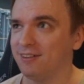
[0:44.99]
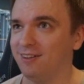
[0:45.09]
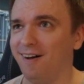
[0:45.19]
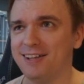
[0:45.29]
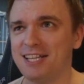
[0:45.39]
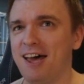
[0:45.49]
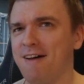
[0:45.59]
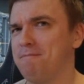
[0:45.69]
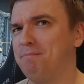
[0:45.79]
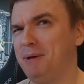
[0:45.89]
does
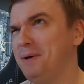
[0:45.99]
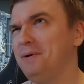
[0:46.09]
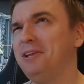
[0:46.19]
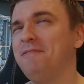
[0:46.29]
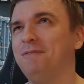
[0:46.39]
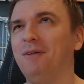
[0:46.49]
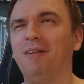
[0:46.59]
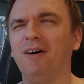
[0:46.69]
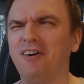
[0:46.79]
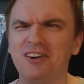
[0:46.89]
have
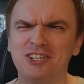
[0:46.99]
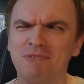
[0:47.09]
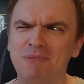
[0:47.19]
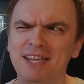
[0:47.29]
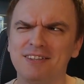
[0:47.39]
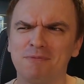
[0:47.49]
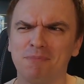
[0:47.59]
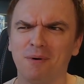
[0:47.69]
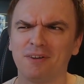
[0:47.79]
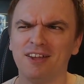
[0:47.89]
beautiful RGB
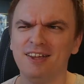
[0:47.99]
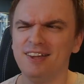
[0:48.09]
support.